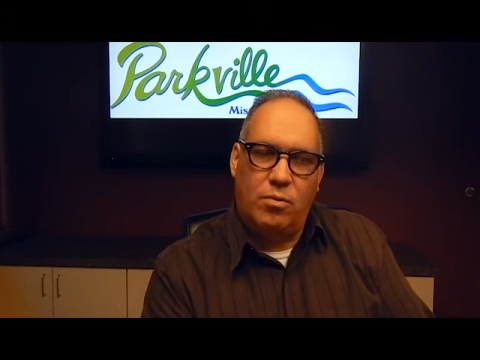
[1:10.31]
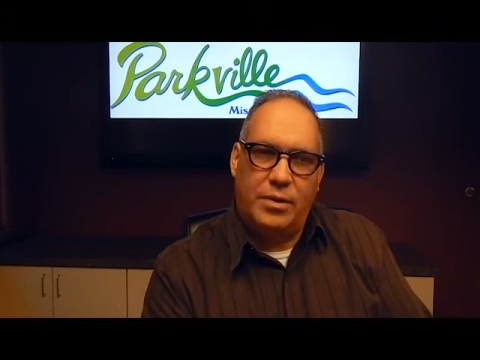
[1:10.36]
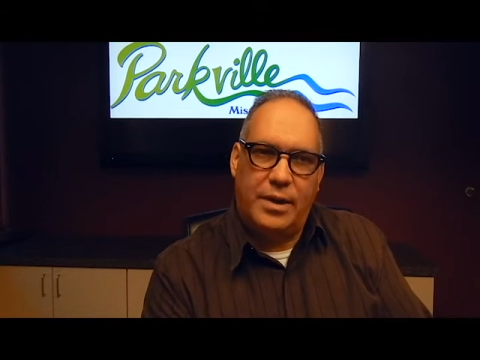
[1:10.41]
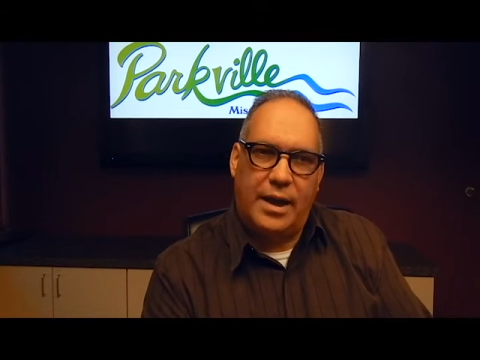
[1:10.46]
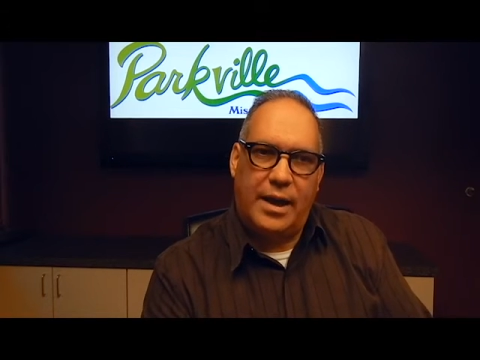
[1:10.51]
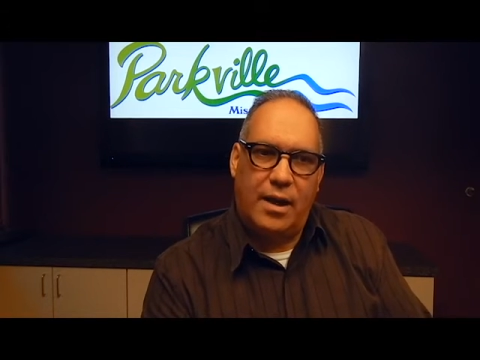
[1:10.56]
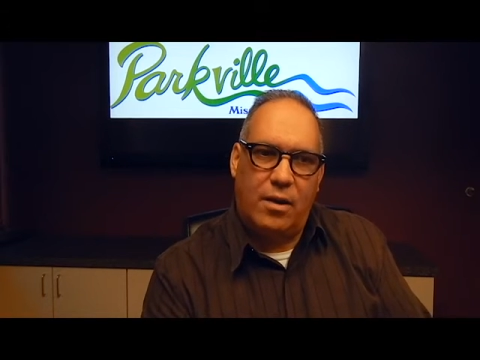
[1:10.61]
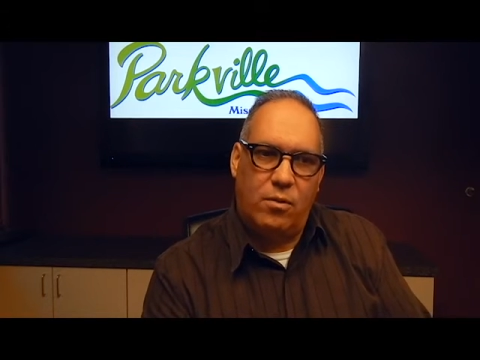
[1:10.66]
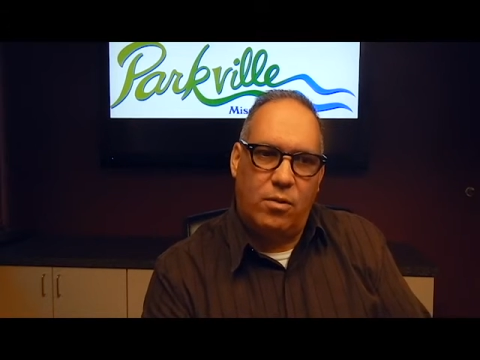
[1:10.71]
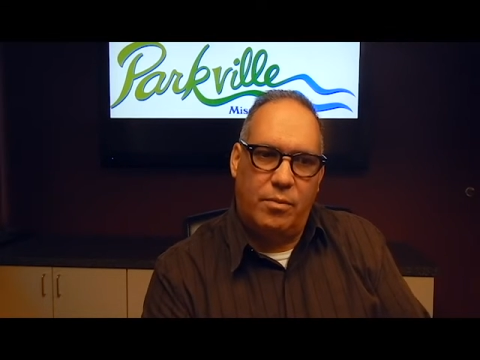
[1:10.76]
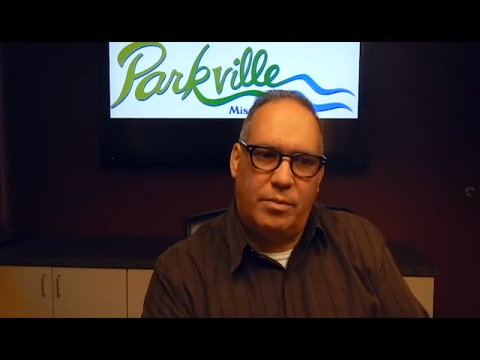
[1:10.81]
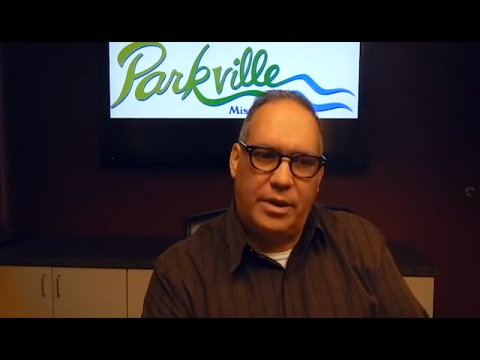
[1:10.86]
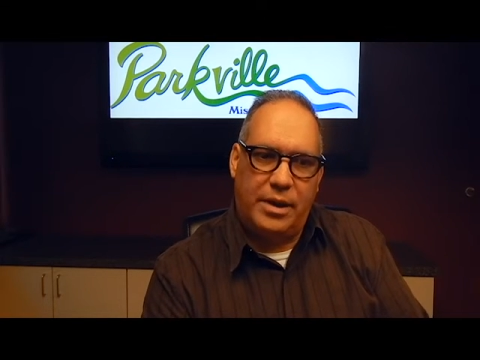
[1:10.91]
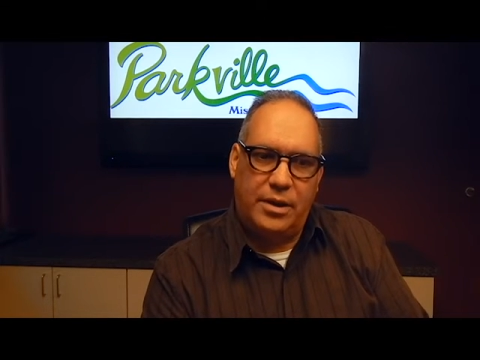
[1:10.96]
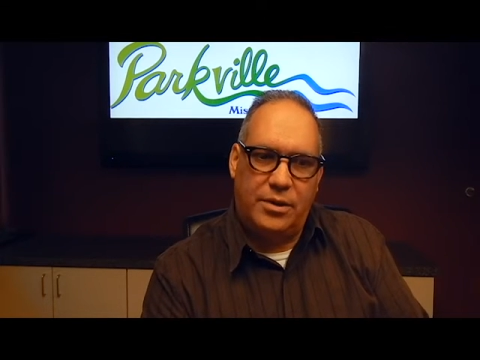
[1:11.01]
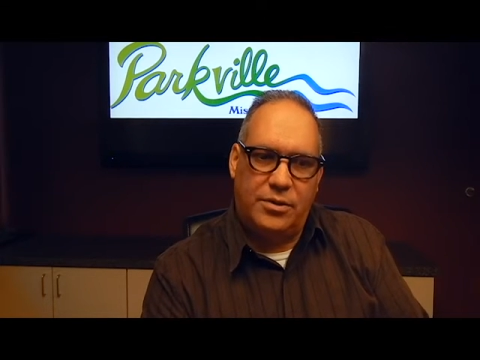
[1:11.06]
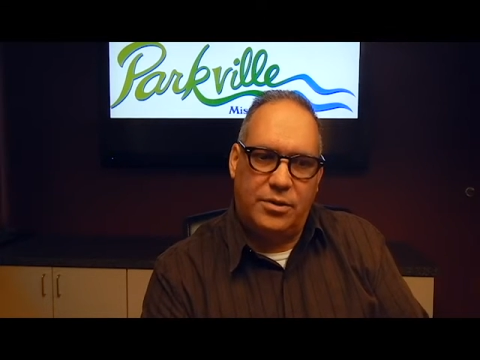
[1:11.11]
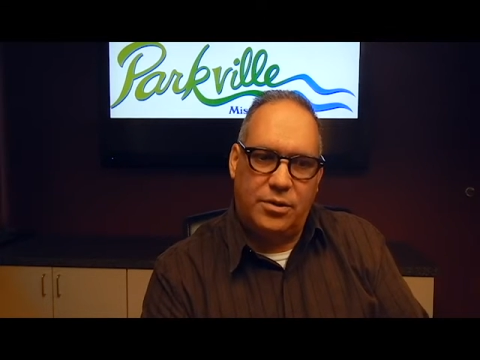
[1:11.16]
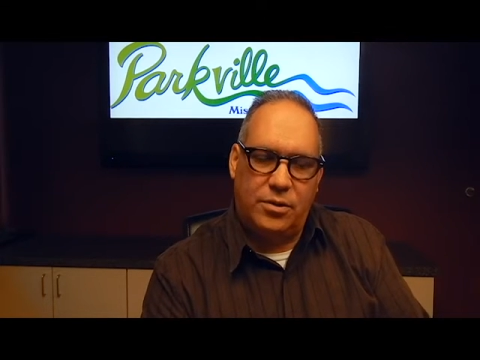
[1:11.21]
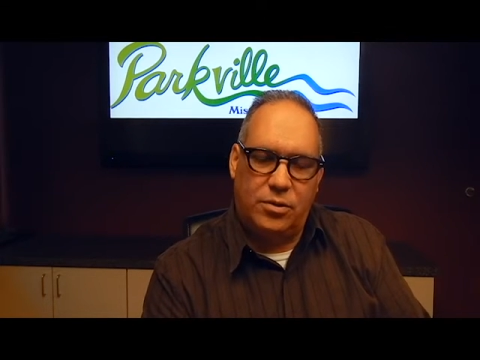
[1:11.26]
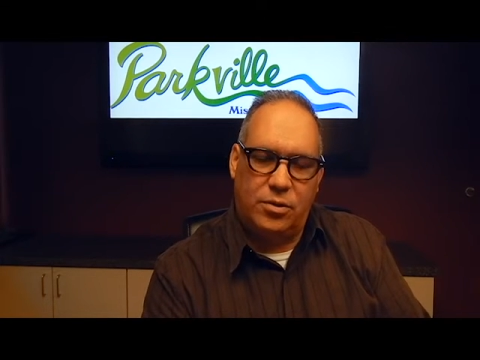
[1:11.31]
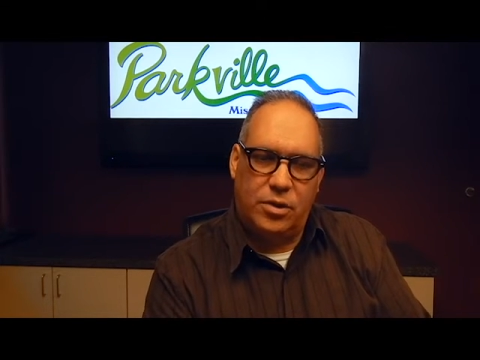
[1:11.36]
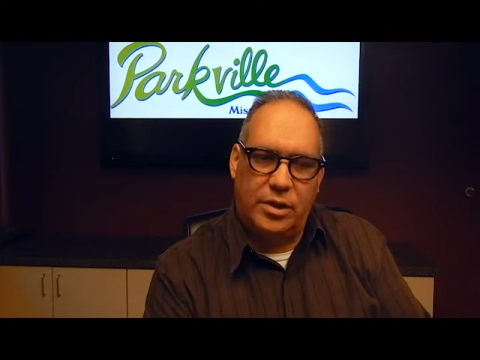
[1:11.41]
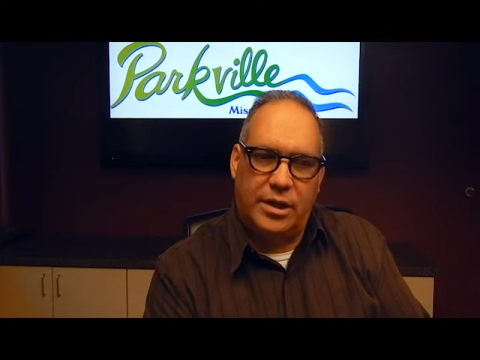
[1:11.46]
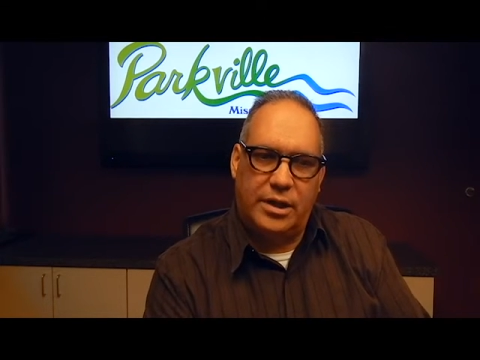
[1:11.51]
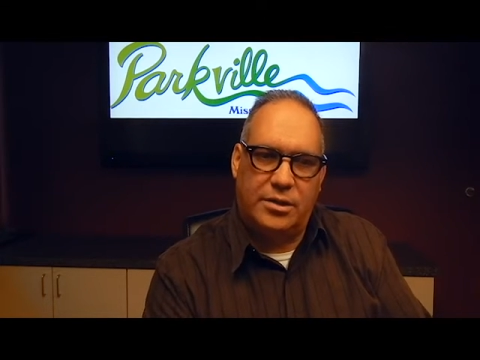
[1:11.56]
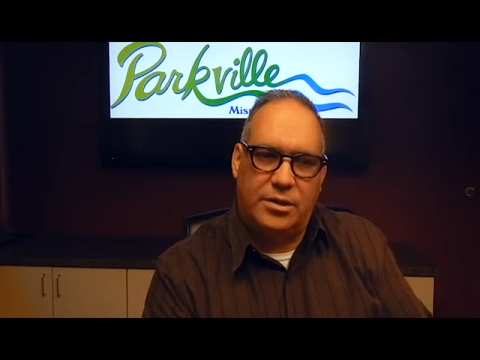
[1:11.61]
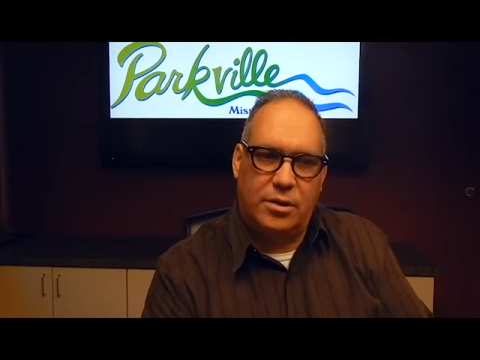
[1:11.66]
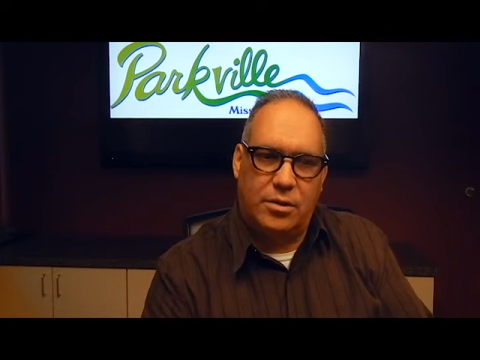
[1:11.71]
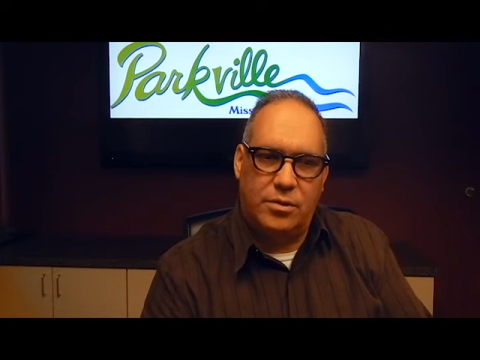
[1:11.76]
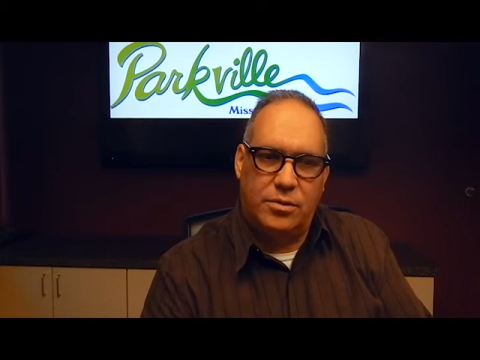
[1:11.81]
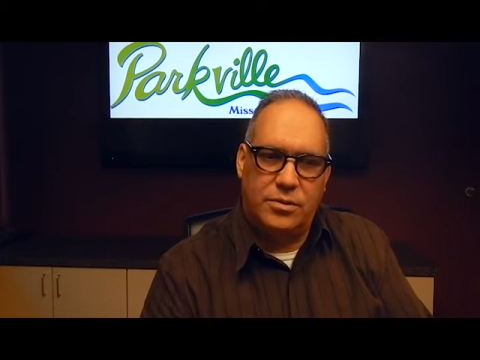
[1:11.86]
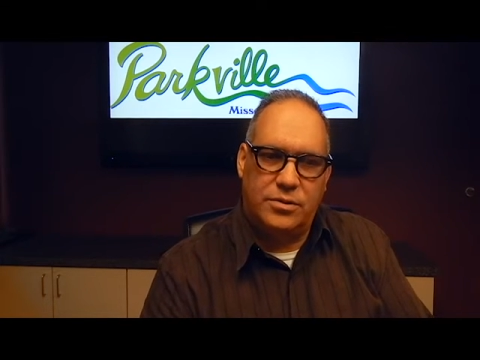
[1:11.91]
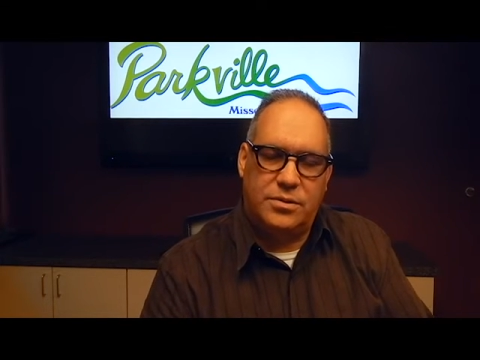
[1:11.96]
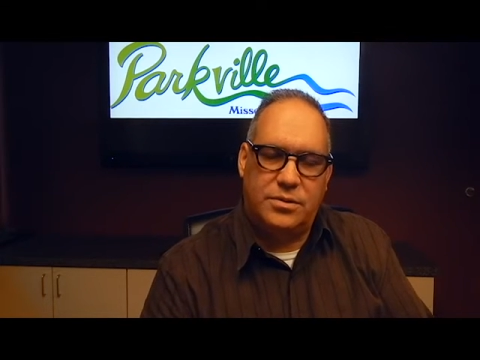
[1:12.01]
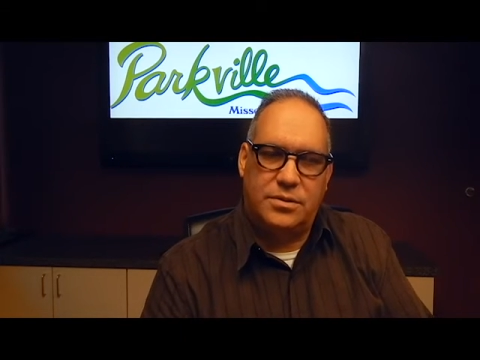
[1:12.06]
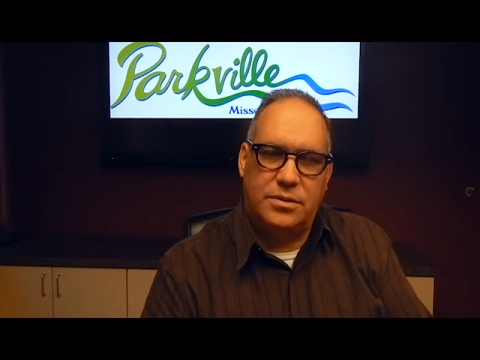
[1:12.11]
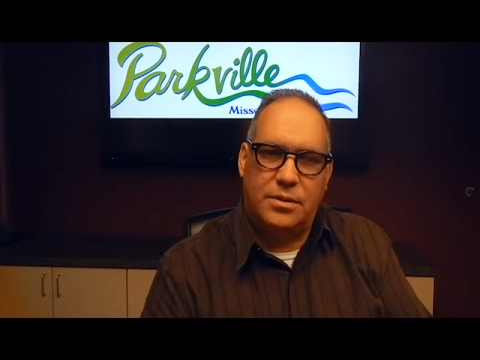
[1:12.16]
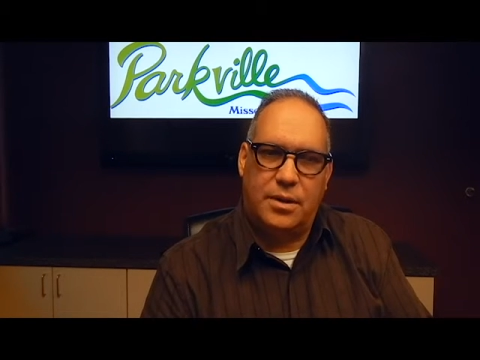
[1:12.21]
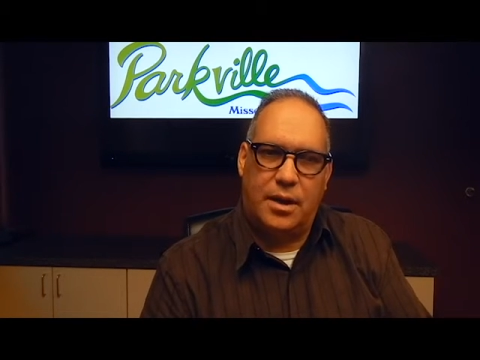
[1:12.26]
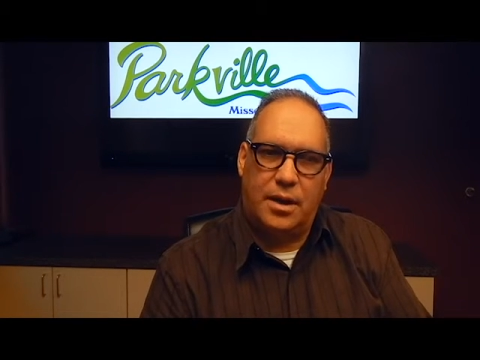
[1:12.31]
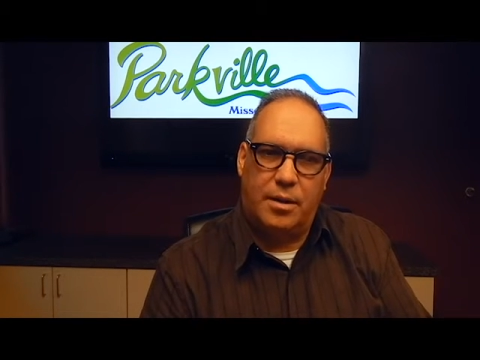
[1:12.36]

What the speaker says: now will be to look at those